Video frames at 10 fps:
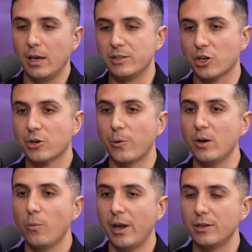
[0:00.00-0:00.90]
It's a
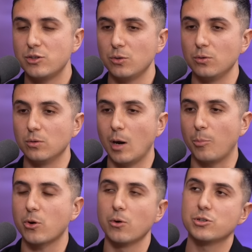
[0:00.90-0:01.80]
great way to
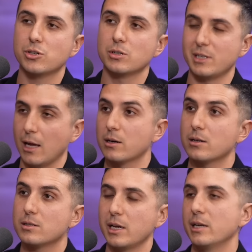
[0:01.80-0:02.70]
approach
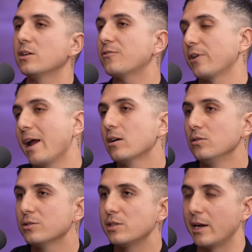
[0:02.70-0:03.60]
sellers in different
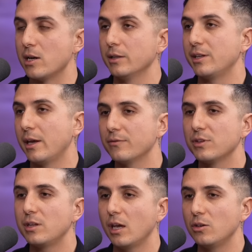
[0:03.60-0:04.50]
angles, and at the end of
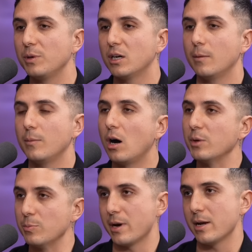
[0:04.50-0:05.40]
the day, you become
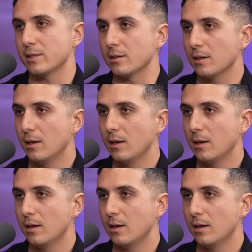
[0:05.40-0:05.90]
omnipresent.